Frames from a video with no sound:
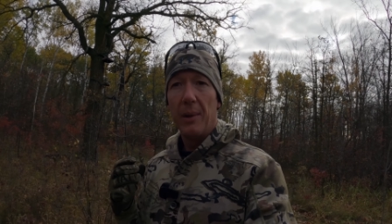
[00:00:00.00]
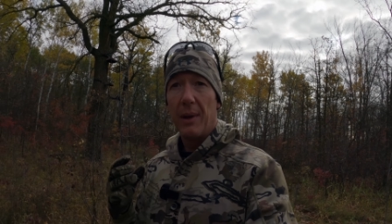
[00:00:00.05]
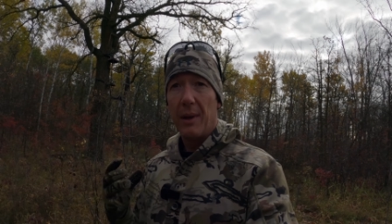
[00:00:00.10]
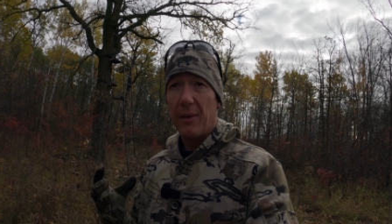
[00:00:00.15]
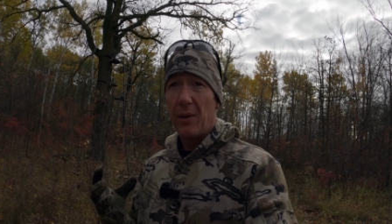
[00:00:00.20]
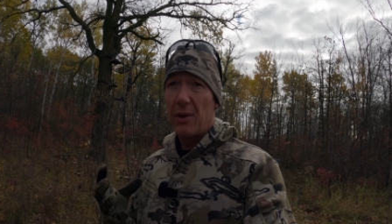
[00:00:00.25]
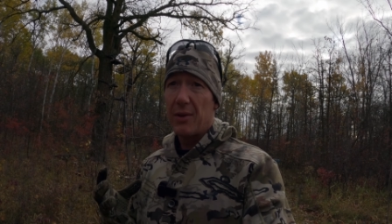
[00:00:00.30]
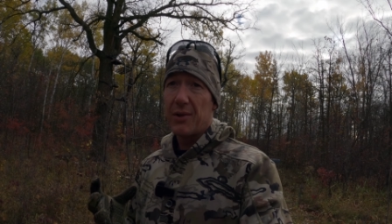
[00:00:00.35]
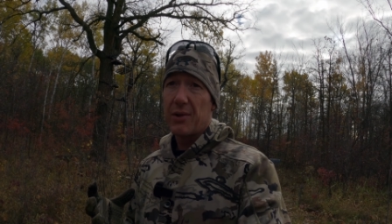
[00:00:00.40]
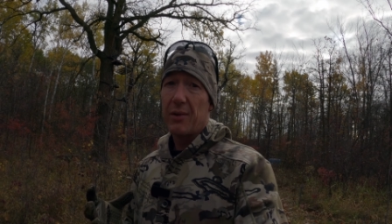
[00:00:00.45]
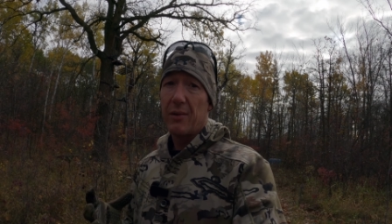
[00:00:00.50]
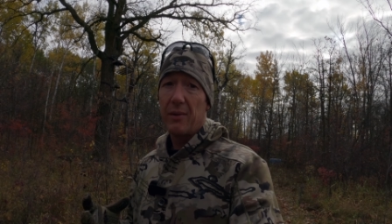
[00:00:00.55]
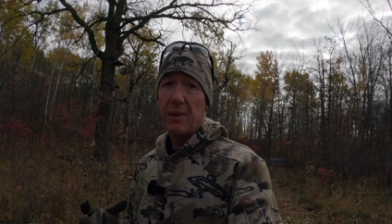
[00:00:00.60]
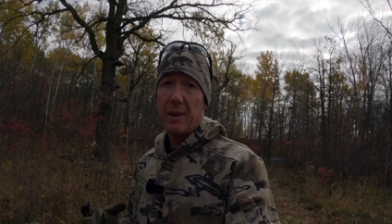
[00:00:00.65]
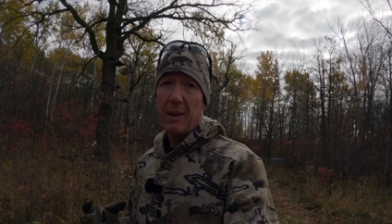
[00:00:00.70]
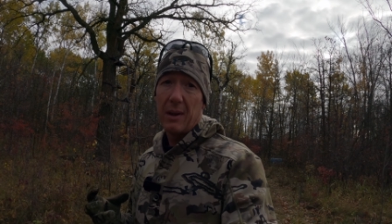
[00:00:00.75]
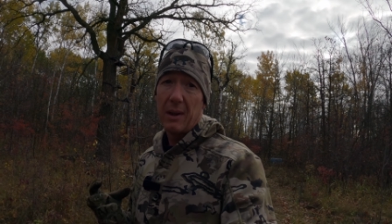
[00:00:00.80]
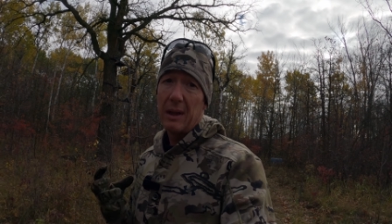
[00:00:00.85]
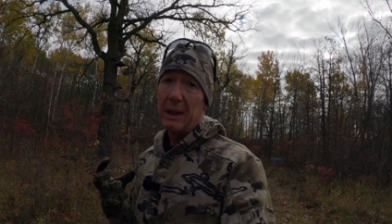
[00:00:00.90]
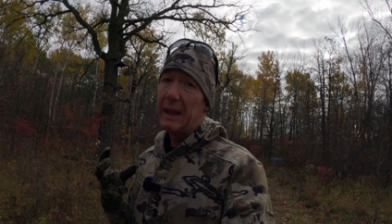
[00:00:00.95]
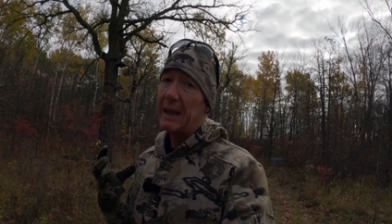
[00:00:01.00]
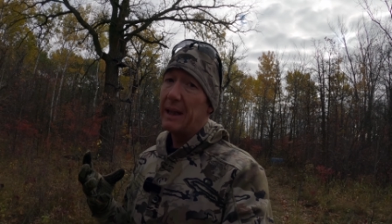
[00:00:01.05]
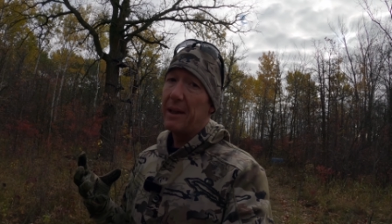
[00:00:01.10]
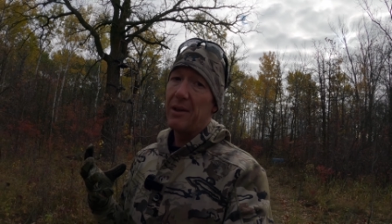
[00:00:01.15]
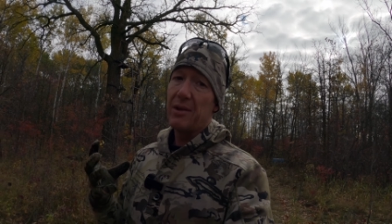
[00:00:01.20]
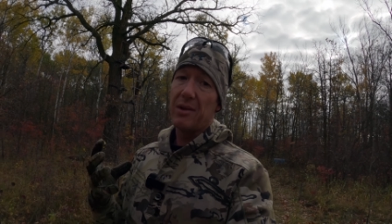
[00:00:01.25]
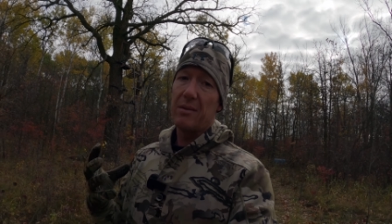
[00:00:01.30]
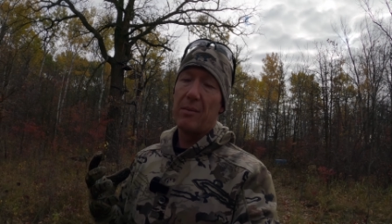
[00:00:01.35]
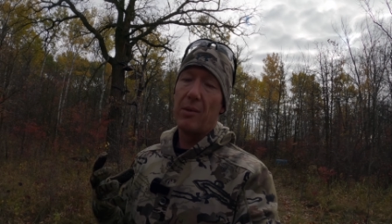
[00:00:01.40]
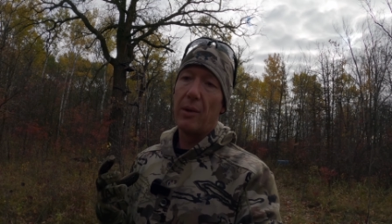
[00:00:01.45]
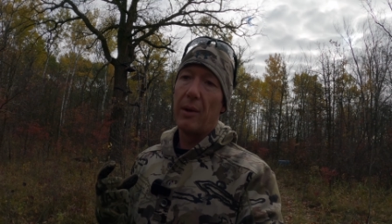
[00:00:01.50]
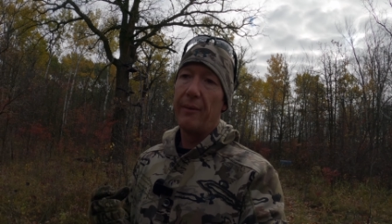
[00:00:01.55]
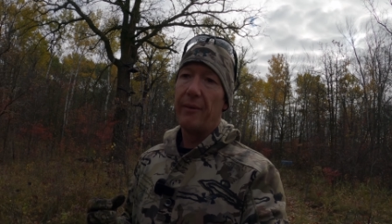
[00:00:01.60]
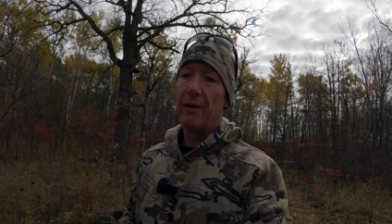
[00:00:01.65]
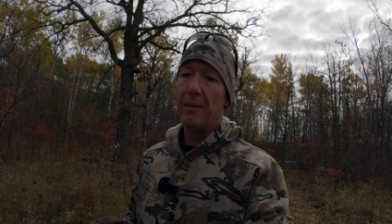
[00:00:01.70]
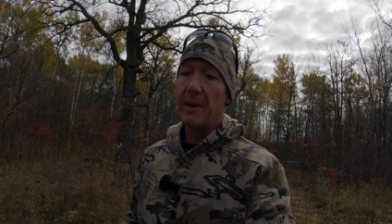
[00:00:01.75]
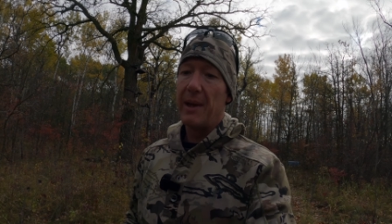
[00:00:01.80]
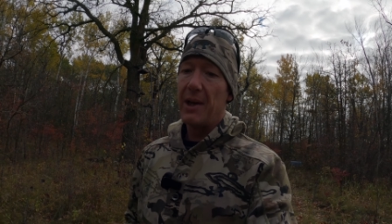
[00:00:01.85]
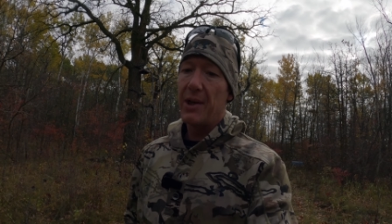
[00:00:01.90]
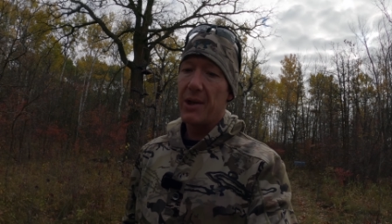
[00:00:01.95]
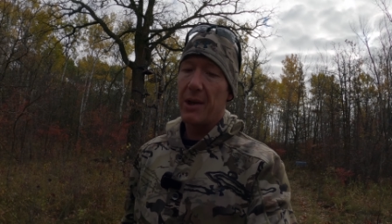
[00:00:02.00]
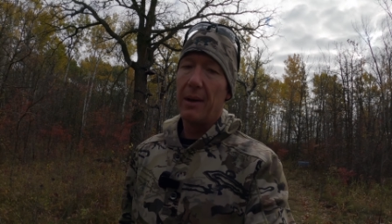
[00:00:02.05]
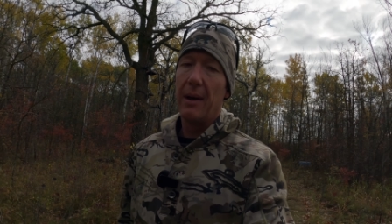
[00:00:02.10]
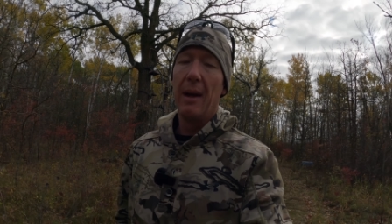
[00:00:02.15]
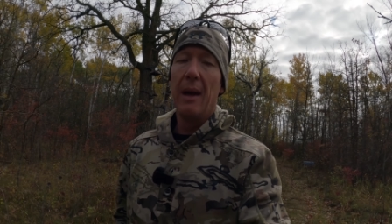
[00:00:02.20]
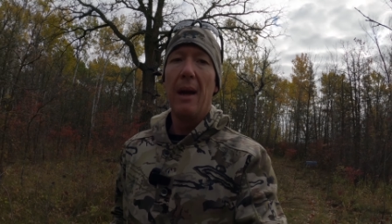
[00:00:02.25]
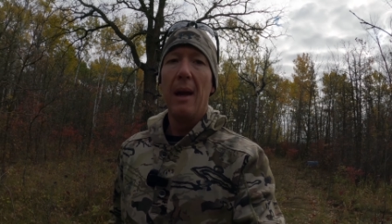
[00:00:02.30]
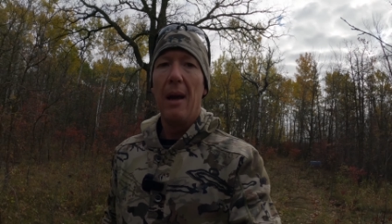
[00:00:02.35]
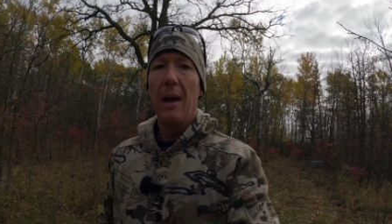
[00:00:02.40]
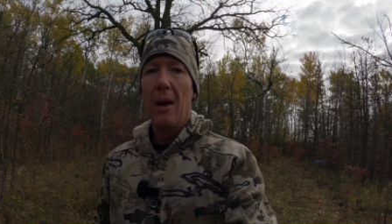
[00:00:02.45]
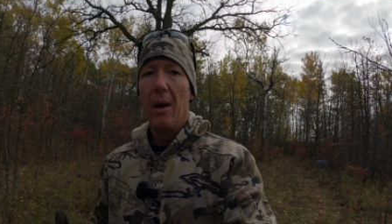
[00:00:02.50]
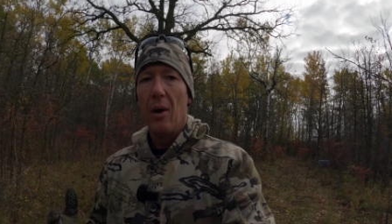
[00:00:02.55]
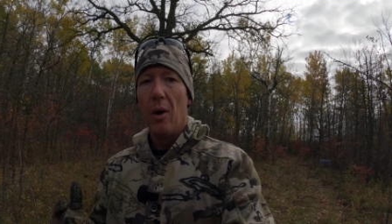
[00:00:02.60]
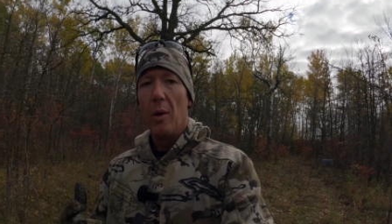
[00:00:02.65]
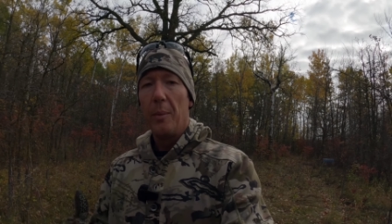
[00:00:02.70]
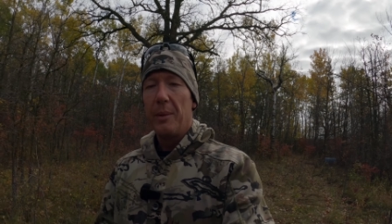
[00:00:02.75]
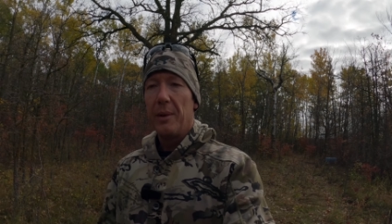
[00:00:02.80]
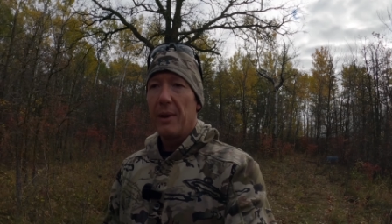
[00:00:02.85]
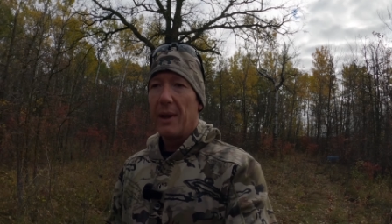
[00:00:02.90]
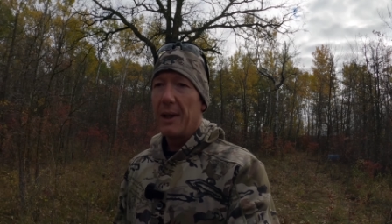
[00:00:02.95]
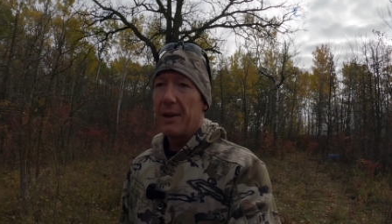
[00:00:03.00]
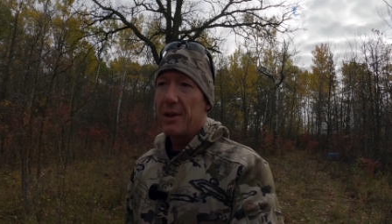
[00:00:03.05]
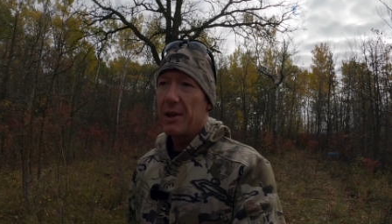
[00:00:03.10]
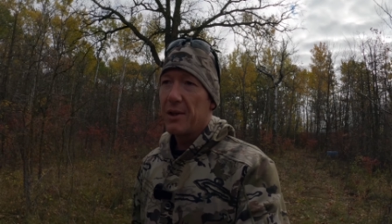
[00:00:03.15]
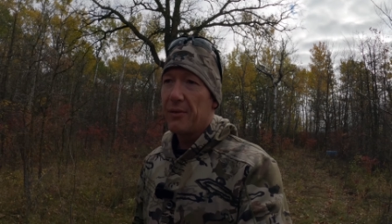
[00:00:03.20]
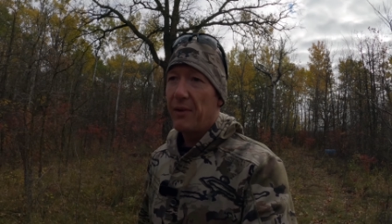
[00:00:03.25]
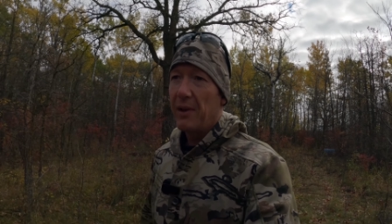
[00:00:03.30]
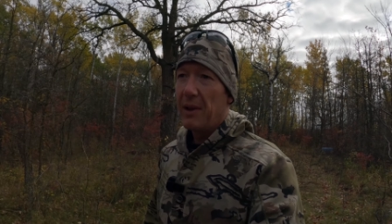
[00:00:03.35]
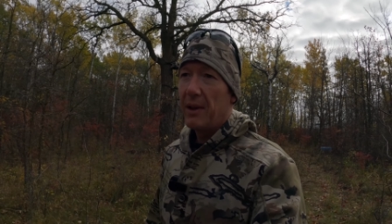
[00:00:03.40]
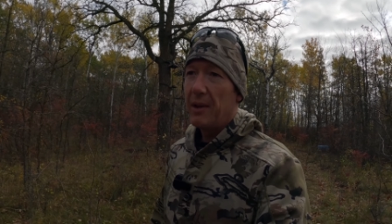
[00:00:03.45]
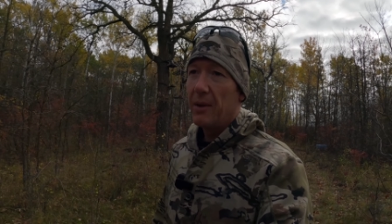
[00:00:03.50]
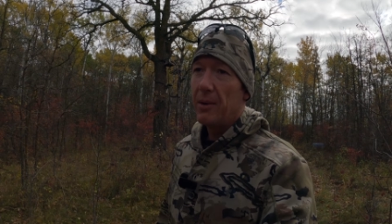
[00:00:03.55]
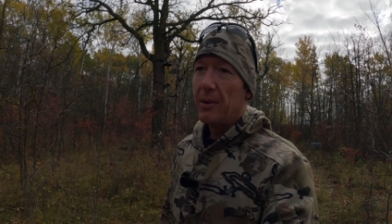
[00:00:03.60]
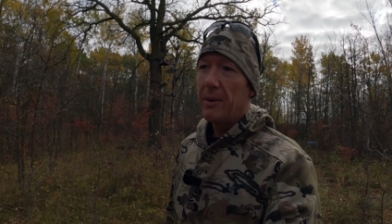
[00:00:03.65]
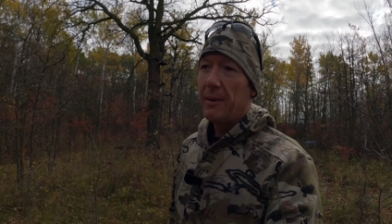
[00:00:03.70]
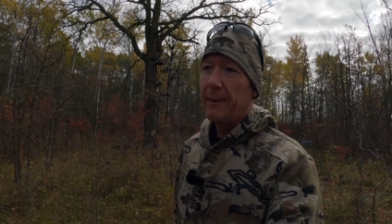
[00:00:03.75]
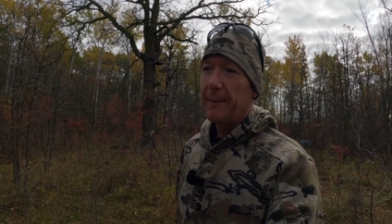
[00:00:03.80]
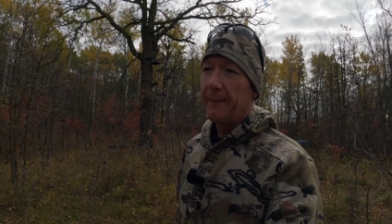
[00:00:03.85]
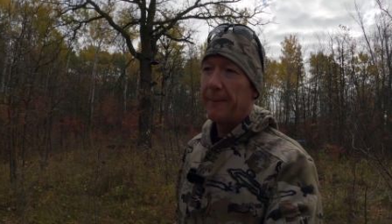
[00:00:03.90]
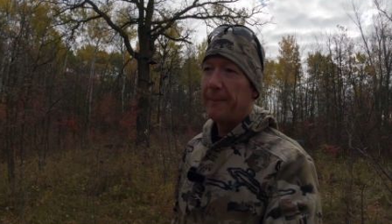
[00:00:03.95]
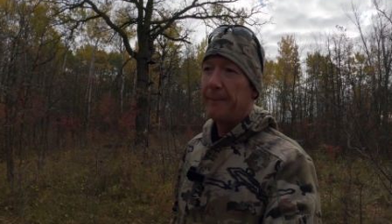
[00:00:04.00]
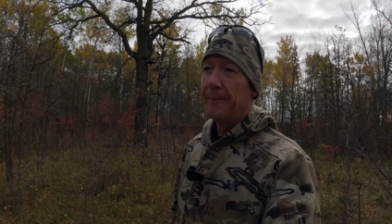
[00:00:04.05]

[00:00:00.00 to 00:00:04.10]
but of also gleaning some more information. Hope you like this video.